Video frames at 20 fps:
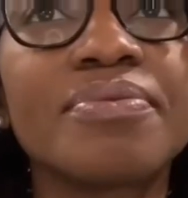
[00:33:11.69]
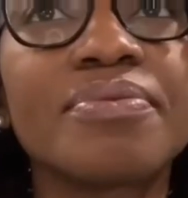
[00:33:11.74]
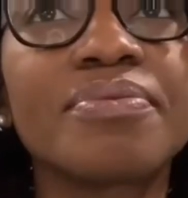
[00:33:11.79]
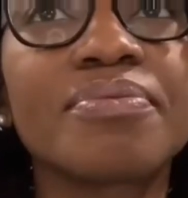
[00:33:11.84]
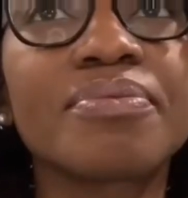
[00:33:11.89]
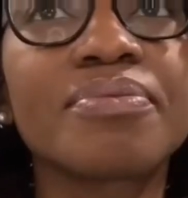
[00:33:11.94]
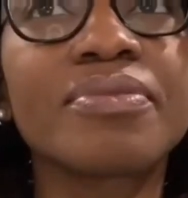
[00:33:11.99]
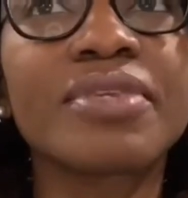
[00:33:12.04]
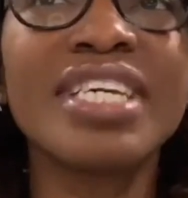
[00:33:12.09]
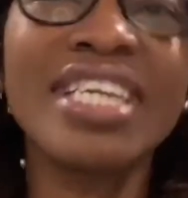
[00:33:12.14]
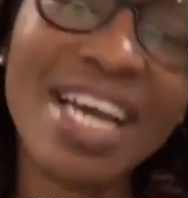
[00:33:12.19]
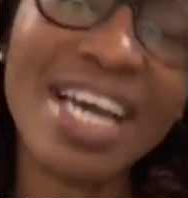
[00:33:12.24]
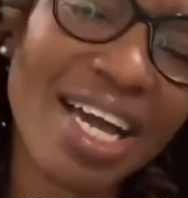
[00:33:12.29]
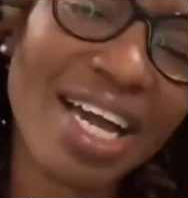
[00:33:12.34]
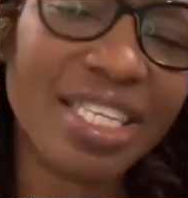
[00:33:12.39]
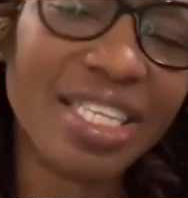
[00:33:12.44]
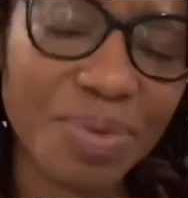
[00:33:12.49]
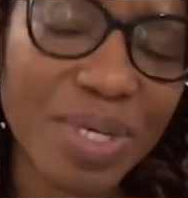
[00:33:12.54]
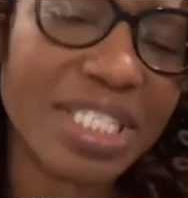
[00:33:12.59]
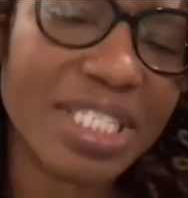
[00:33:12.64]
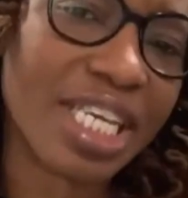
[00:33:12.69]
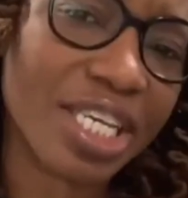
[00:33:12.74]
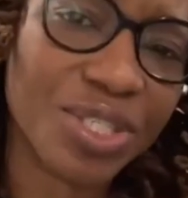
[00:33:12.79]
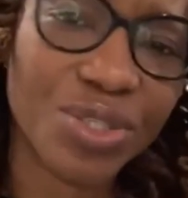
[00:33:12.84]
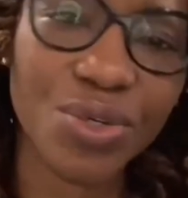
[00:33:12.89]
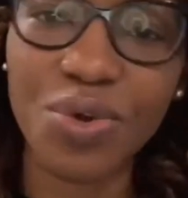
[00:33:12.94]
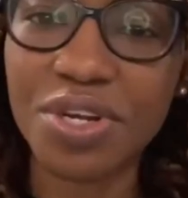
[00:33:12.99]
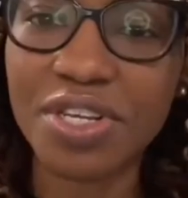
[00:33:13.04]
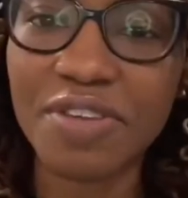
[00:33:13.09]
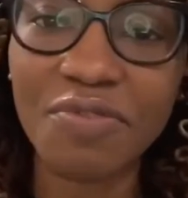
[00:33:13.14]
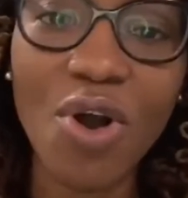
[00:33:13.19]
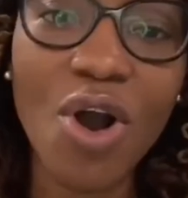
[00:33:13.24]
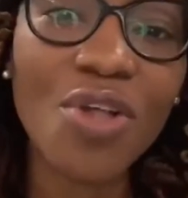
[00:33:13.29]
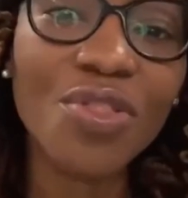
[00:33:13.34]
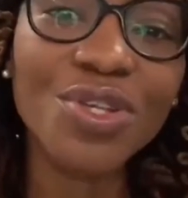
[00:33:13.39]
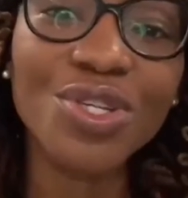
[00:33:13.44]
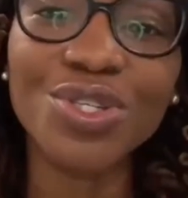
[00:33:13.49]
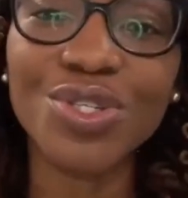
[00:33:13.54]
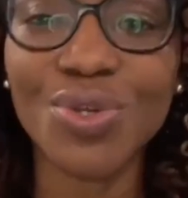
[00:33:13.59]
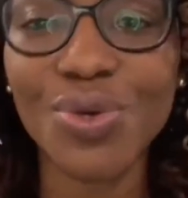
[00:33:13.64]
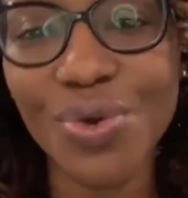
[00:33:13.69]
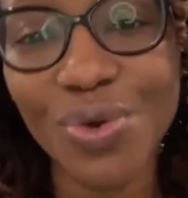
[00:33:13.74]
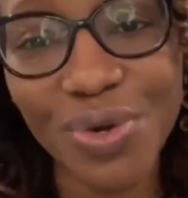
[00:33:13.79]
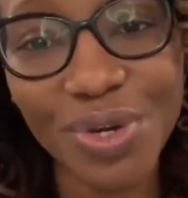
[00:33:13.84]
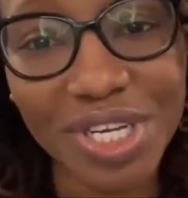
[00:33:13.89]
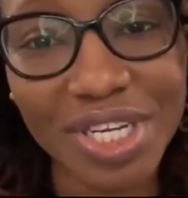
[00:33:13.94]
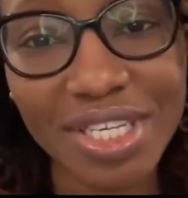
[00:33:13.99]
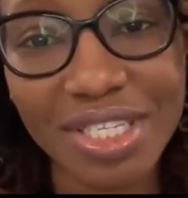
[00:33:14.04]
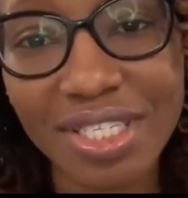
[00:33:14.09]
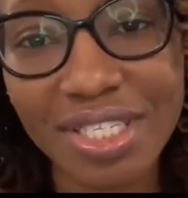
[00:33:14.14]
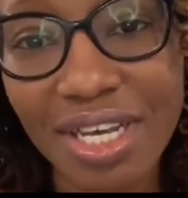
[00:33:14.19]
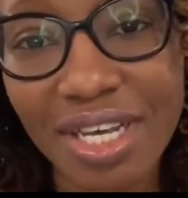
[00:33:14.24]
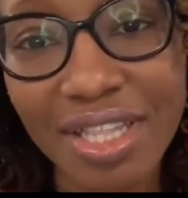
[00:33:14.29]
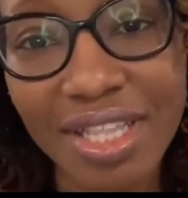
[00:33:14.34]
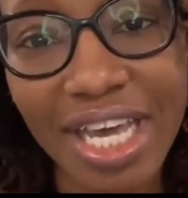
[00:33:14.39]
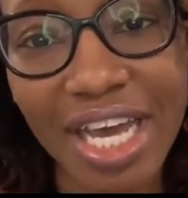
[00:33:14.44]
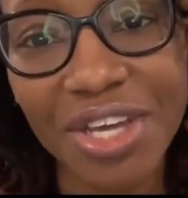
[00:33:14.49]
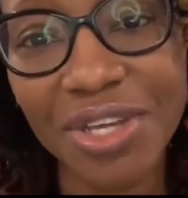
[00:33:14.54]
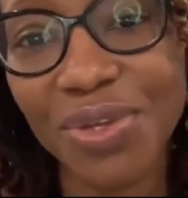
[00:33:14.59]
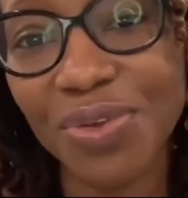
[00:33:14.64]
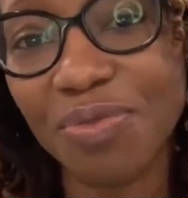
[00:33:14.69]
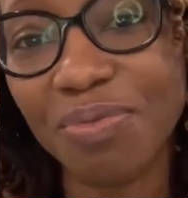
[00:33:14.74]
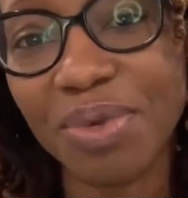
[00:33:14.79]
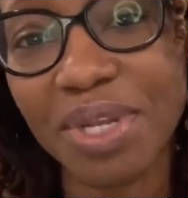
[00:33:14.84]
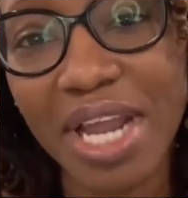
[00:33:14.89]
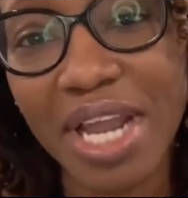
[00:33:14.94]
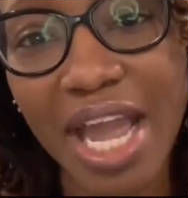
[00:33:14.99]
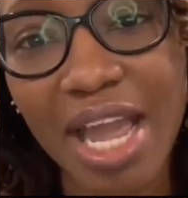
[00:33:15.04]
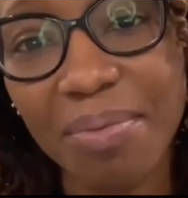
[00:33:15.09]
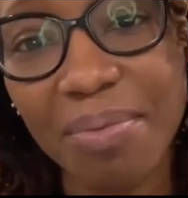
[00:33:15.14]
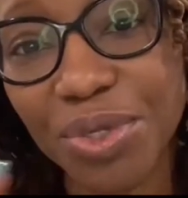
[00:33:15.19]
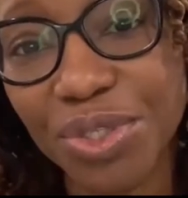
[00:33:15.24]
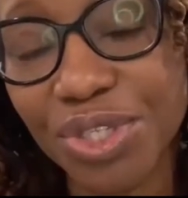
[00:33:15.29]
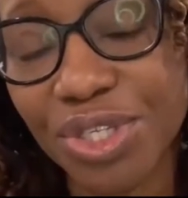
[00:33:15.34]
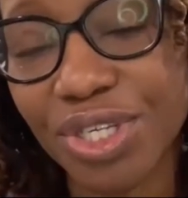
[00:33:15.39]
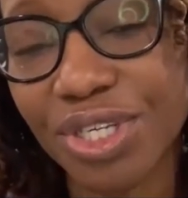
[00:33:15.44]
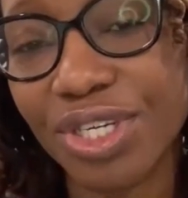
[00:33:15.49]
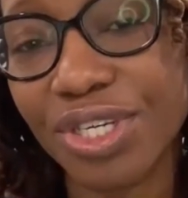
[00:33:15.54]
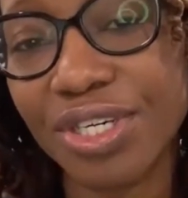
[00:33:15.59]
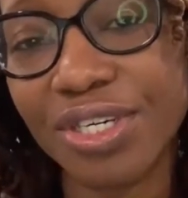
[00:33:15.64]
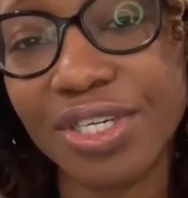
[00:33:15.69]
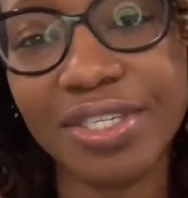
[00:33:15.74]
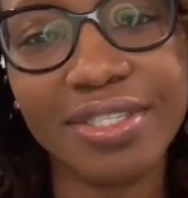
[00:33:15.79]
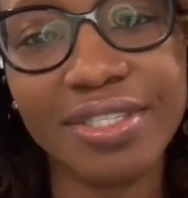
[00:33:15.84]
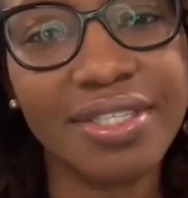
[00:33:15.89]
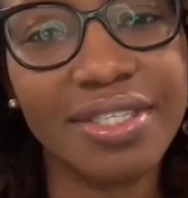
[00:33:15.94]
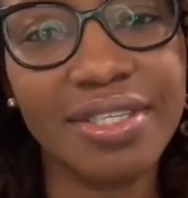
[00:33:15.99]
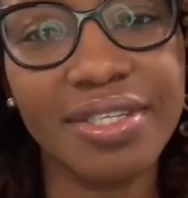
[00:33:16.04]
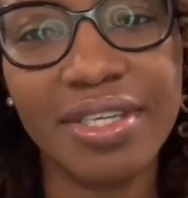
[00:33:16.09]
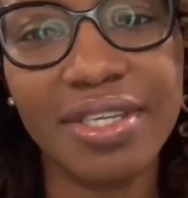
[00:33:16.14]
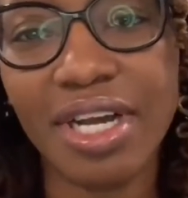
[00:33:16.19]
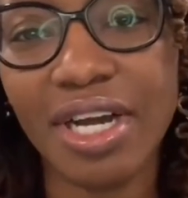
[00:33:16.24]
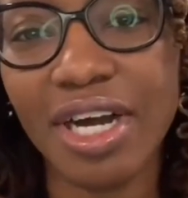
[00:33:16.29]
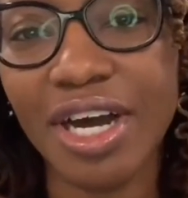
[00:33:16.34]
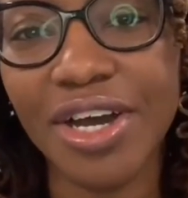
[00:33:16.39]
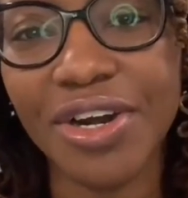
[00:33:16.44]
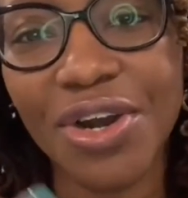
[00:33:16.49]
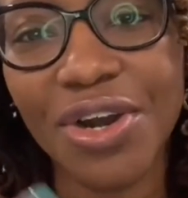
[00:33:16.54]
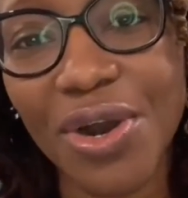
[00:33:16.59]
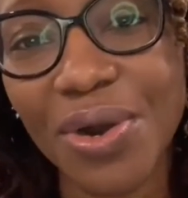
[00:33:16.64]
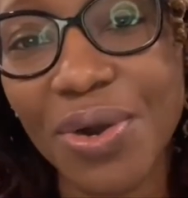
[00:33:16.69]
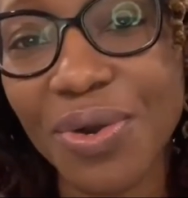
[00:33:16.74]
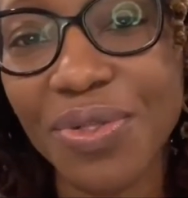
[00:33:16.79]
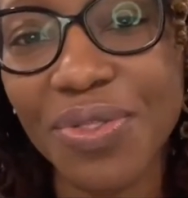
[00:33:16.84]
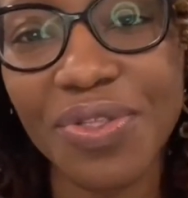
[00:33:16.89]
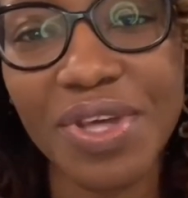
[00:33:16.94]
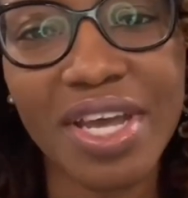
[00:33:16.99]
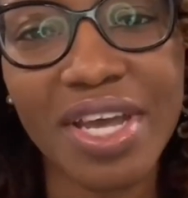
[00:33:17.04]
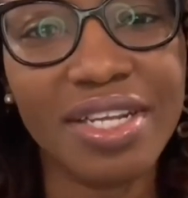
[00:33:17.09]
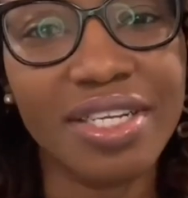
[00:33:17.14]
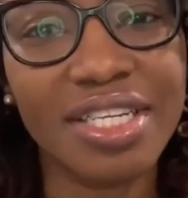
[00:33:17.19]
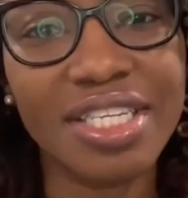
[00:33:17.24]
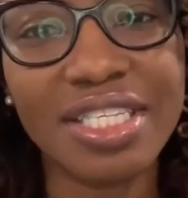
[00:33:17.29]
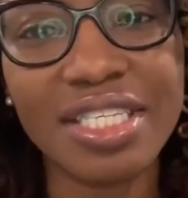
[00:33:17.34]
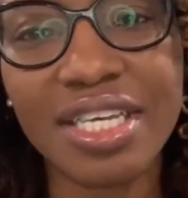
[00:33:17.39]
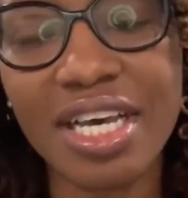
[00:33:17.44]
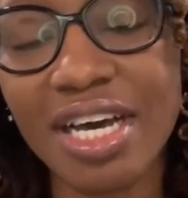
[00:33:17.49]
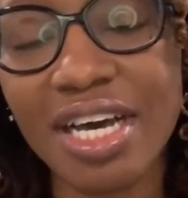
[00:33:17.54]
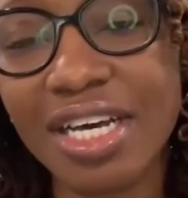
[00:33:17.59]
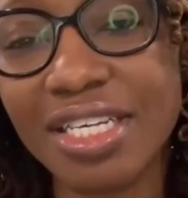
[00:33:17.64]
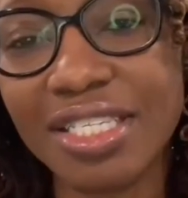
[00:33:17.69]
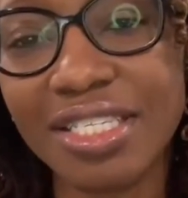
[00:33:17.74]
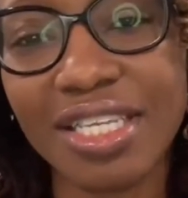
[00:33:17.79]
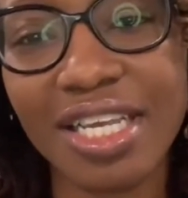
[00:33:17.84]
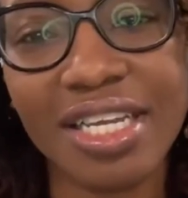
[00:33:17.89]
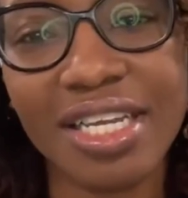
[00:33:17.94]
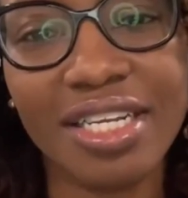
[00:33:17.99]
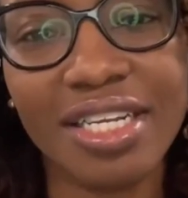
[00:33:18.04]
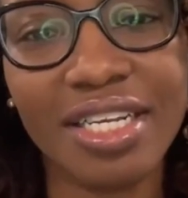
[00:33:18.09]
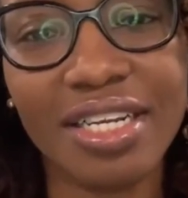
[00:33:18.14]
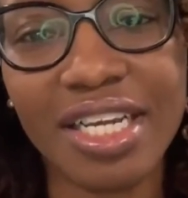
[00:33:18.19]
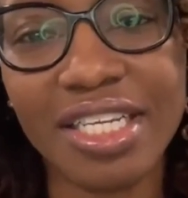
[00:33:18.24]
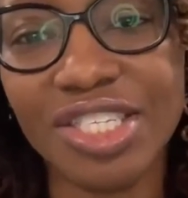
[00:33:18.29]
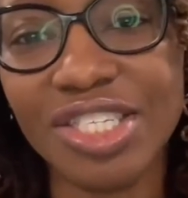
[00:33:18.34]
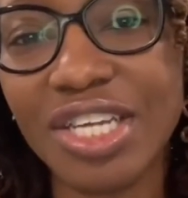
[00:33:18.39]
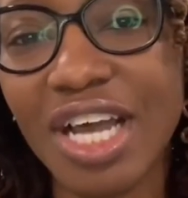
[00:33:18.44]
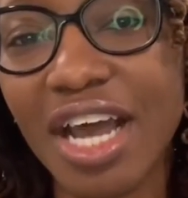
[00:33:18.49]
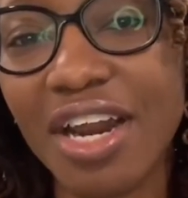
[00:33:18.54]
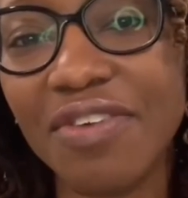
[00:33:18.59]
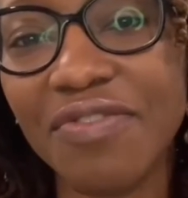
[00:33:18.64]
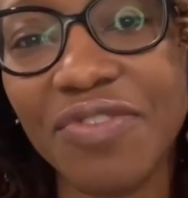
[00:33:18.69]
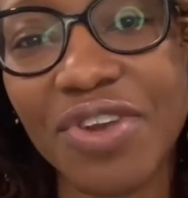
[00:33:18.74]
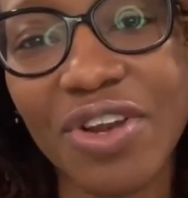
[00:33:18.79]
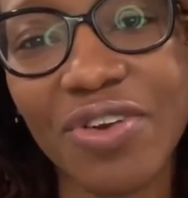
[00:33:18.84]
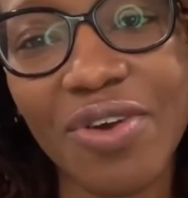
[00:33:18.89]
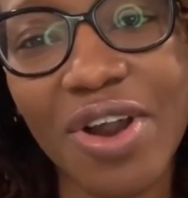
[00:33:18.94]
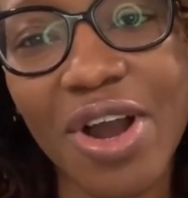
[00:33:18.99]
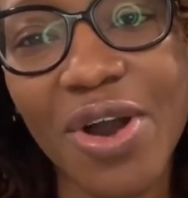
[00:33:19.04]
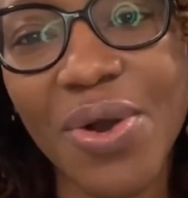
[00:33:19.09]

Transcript: yeah, I guess we can say stories, of all the stories that you've been able to unearth and discuss and just kind of figure out,